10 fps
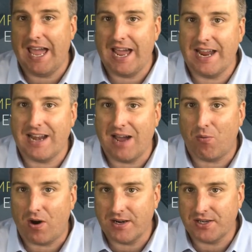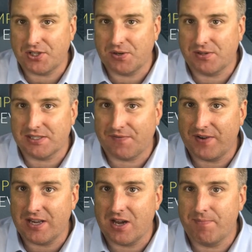and I wanted to shoot this
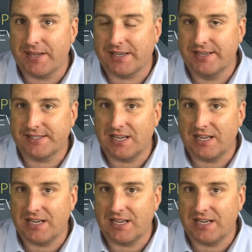video because